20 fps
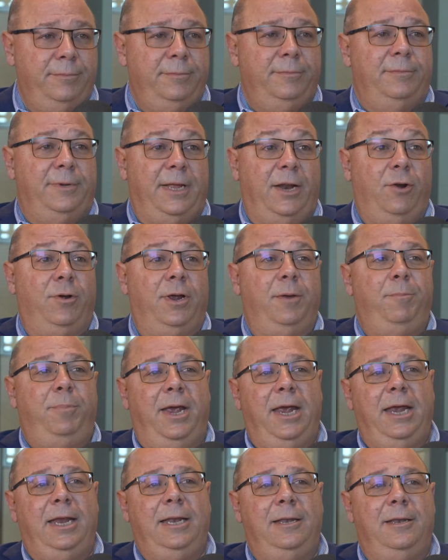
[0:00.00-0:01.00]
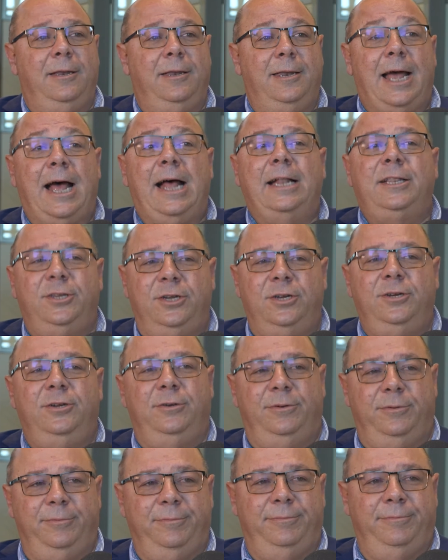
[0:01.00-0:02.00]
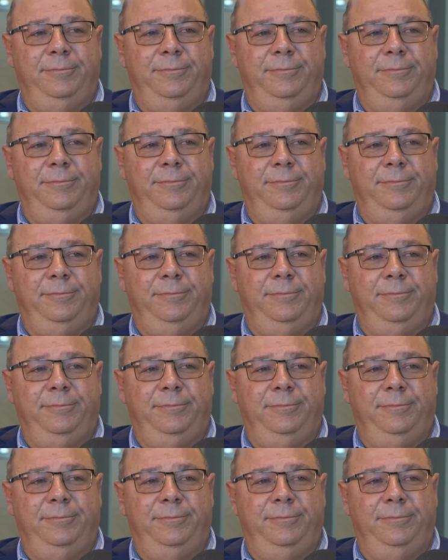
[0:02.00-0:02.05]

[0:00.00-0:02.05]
They don't get paid not to do,